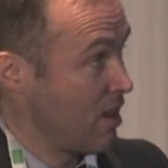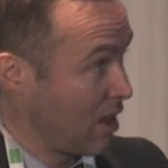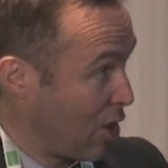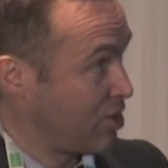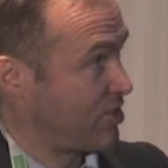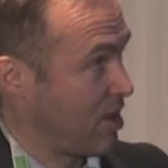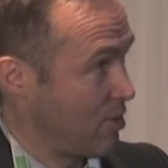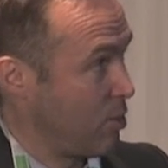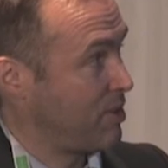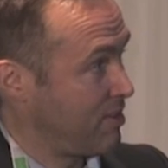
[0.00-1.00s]
large cell
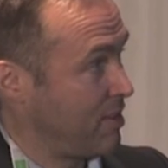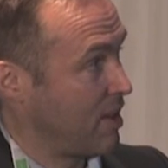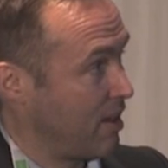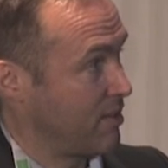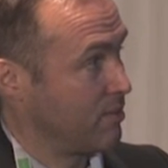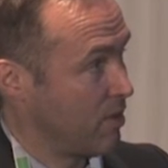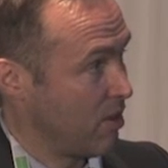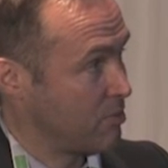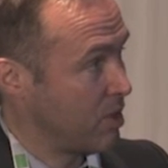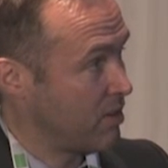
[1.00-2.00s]
with CNS
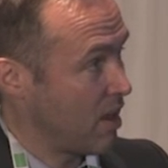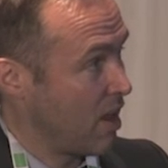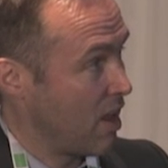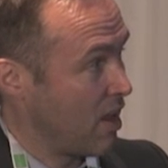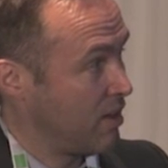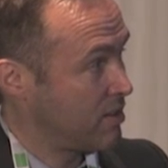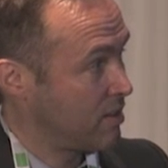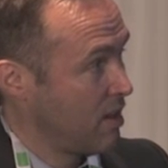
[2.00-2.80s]
involvement. And